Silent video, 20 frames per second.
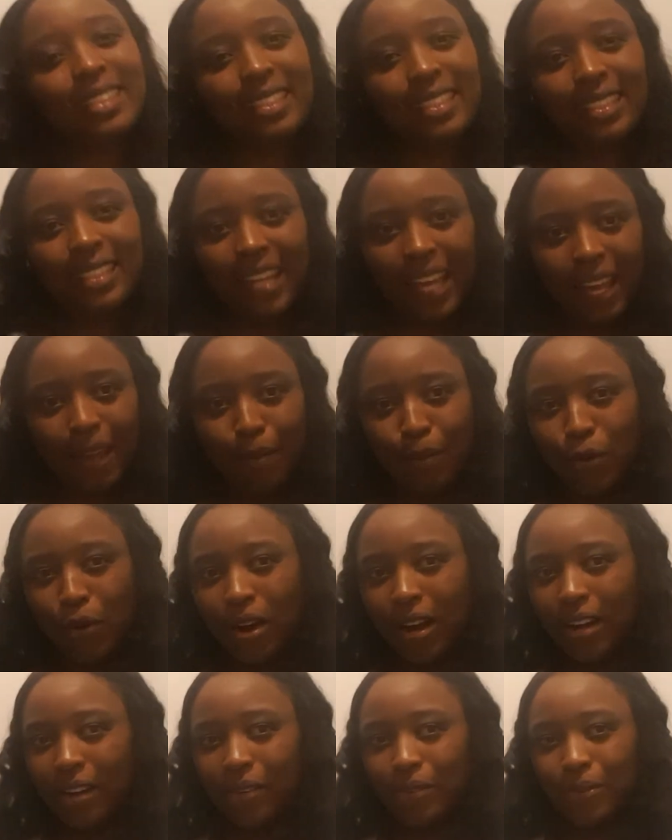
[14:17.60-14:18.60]
De
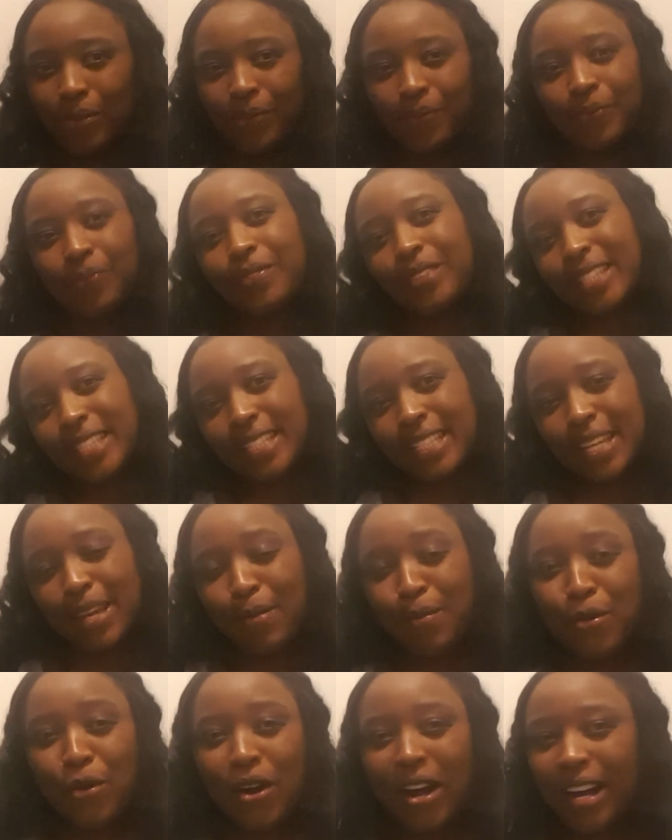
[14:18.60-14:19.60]
moharu. De
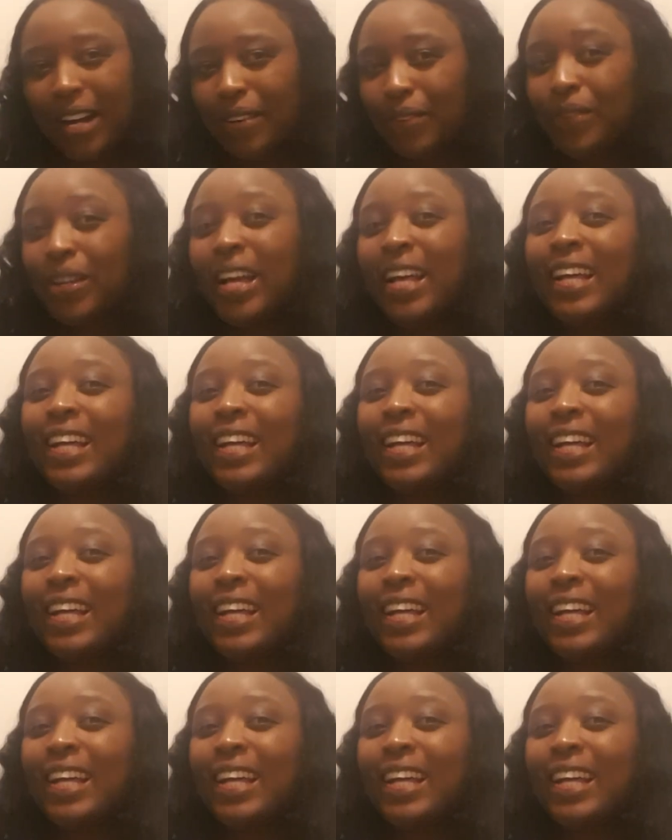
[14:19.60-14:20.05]
moharu.